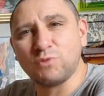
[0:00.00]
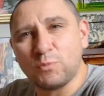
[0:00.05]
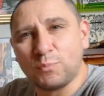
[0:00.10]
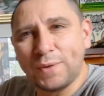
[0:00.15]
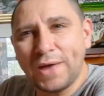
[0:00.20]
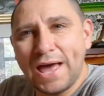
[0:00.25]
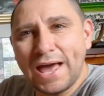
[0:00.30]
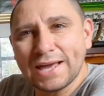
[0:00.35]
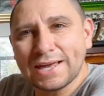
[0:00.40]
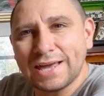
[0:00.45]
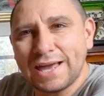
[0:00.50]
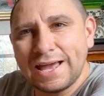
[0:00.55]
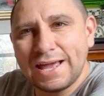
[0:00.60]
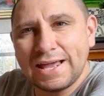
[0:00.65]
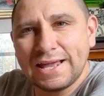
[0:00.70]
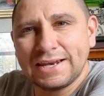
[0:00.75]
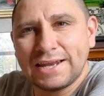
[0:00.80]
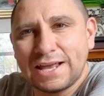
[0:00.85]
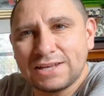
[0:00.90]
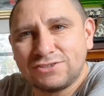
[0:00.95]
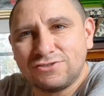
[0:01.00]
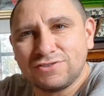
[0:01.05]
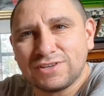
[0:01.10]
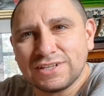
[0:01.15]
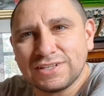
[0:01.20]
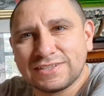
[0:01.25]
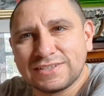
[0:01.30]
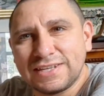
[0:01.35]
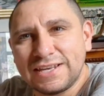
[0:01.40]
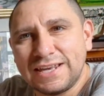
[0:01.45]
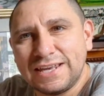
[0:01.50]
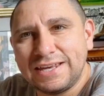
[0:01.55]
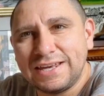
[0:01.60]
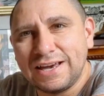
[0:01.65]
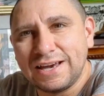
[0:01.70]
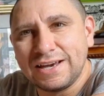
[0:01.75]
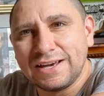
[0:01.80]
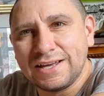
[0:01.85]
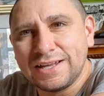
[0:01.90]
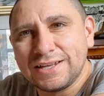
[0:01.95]
we're back, and as you can see,
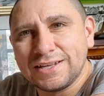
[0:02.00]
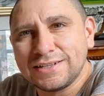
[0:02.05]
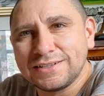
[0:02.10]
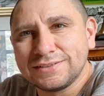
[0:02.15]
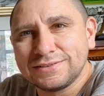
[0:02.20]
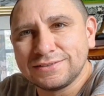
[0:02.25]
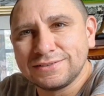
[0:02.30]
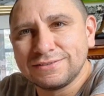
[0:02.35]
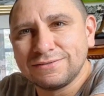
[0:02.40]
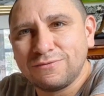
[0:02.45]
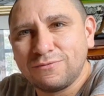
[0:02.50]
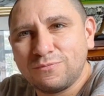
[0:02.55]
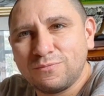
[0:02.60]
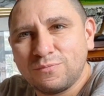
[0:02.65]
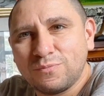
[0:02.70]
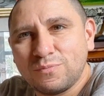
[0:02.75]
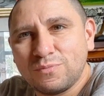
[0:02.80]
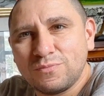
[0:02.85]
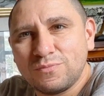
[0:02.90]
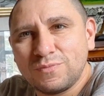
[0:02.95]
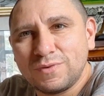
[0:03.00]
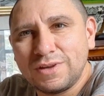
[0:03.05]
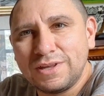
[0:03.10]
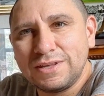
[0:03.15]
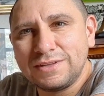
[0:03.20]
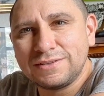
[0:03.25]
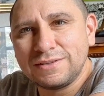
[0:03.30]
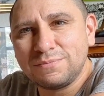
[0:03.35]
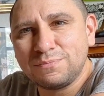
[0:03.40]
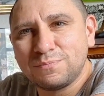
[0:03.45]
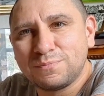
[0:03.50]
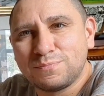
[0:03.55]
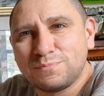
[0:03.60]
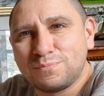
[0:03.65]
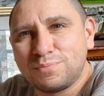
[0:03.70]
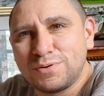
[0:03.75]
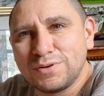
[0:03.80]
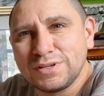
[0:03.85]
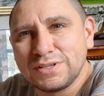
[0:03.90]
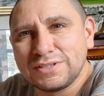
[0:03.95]
he's a
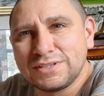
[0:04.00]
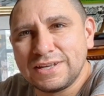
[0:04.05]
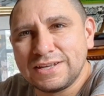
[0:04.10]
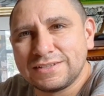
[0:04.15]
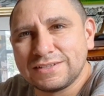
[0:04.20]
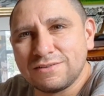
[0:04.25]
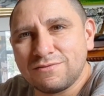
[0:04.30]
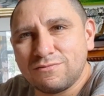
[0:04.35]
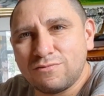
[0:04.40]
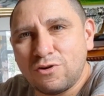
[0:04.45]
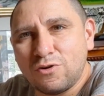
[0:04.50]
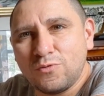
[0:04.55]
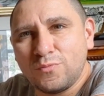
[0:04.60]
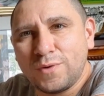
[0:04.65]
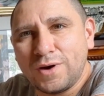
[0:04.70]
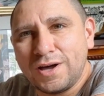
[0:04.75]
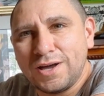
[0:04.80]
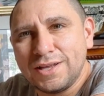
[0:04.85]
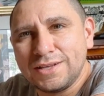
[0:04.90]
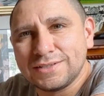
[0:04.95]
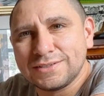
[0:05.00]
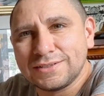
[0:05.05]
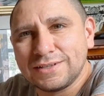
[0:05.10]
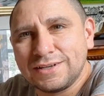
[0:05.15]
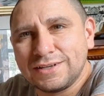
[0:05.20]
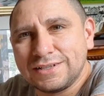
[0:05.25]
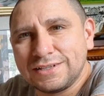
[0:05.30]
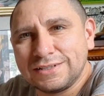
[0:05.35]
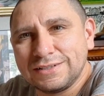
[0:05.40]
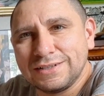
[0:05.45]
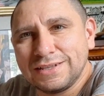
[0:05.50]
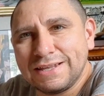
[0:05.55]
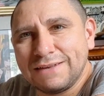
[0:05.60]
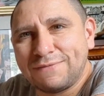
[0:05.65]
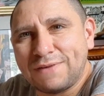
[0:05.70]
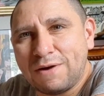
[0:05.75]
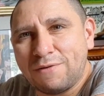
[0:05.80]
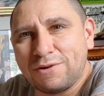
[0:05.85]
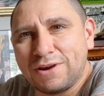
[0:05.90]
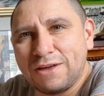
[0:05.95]
pretty decent robot.
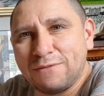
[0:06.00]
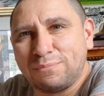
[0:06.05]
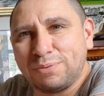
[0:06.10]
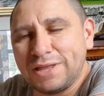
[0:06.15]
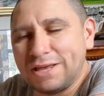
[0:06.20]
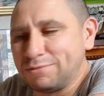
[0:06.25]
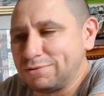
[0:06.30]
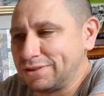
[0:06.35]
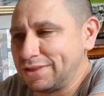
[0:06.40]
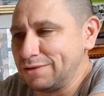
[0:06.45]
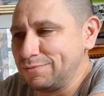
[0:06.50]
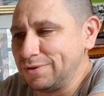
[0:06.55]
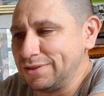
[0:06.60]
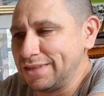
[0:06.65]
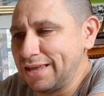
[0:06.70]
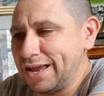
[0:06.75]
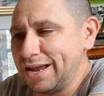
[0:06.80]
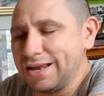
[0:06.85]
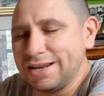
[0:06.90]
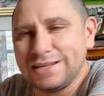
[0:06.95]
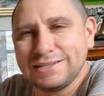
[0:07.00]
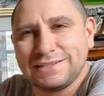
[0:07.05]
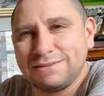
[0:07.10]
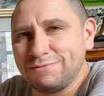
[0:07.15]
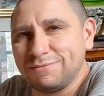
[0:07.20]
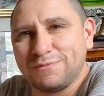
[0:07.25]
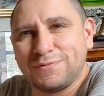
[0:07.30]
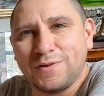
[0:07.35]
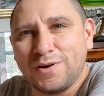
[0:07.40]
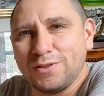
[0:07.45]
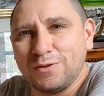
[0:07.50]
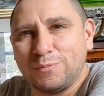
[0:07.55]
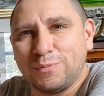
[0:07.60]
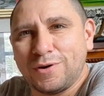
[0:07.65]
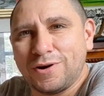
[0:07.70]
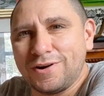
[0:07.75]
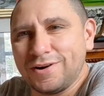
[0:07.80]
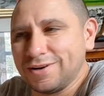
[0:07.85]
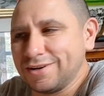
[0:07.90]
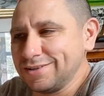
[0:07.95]
If I would have played with him in the 80s, he would fall
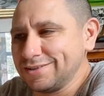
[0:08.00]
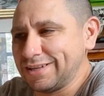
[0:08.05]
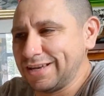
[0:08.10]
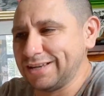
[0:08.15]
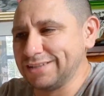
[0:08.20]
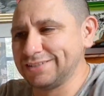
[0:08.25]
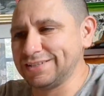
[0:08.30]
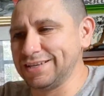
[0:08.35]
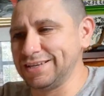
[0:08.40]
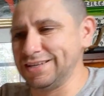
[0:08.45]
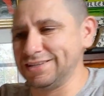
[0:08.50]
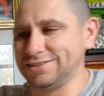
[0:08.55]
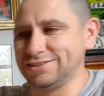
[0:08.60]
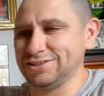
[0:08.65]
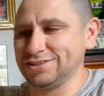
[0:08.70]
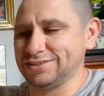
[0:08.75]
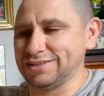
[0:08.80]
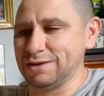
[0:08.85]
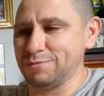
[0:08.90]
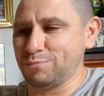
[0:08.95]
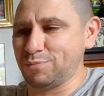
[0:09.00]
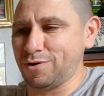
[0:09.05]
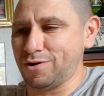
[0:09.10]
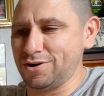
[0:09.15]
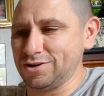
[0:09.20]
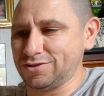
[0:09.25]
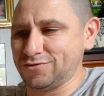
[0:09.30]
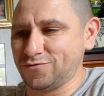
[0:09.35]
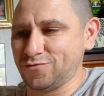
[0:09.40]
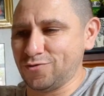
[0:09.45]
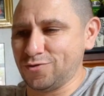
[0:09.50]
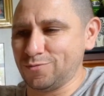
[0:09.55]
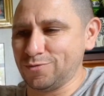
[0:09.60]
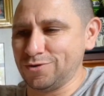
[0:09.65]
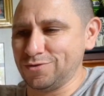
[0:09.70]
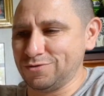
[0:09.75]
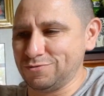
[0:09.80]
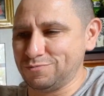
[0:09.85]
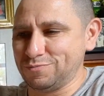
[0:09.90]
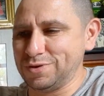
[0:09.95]
apart because, like I said, he's just a parts
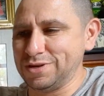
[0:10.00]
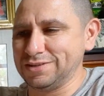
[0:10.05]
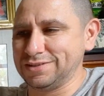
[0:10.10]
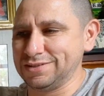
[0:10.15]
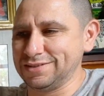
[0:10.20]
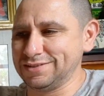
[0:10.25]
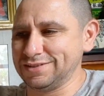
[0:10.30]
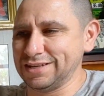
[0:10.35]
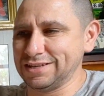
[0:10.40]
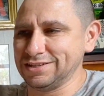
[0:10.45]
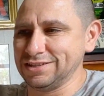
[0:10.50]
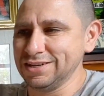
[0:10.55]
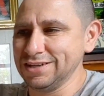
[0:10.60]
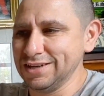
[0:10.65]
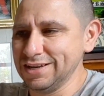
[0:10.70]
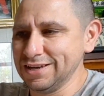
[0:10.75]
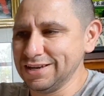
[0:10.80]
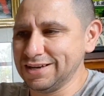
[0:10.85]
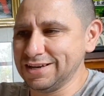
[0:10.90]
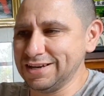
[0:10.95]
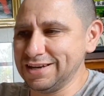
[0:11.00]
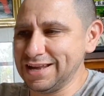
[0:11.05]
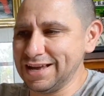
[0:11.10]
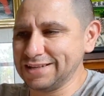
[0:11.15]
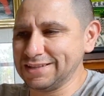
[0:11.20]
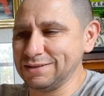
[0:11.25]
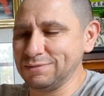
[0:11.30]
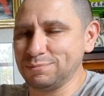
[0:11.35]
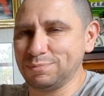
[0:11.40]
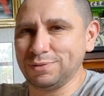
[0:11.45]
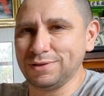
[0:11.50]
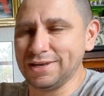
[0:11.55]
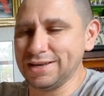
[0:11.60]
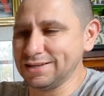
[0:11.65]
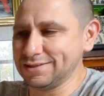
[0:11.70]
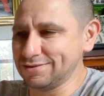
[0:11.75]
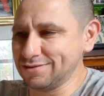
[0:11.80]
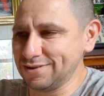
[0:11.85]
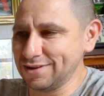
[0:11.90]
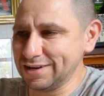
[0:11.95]
former. The pieces that connect in
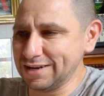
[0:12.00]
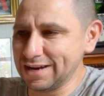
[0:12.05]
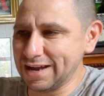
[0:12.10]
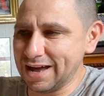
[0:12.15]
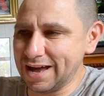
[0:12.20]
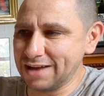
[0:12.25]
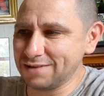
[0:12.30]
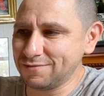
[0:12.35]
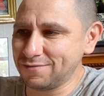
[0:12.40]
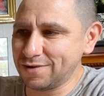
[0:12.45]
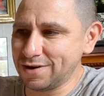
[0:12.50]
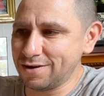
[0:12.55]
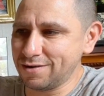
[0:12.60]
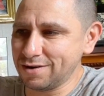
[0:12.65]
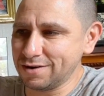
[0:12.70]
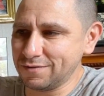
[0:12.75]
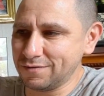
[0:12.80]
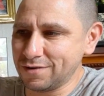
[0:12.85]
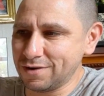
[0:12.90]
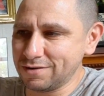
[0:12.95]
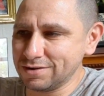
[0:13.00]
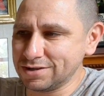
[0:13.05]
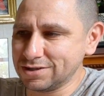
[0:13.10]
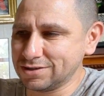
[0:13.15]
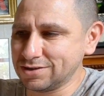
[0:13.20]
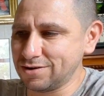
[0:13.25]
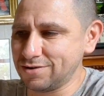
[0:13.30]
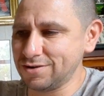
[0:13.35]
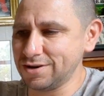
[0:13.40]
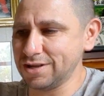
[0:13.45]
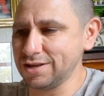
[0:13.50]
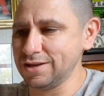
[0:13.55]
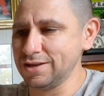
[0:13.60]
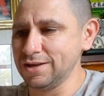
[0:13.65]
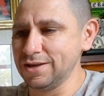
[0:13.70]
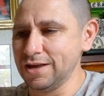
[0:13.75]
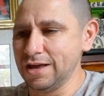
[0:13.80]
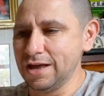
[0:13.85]
place are not very sturdy,